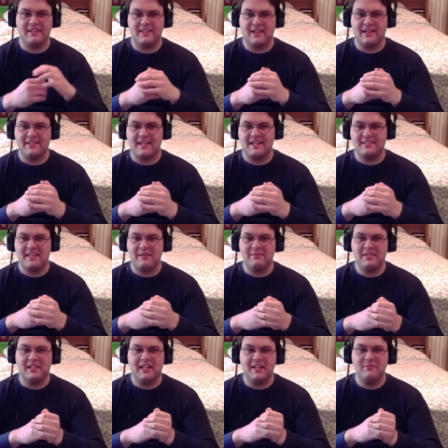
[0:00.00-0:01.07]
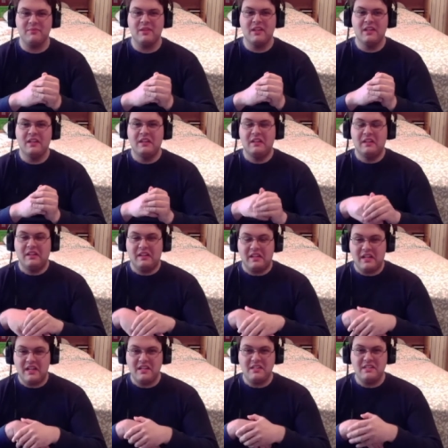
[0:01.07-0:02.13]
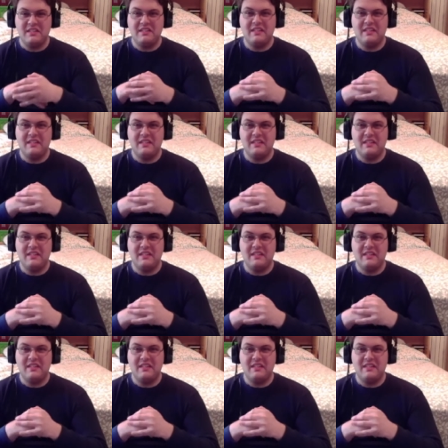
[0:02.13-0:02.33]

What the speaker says: the exact same time, and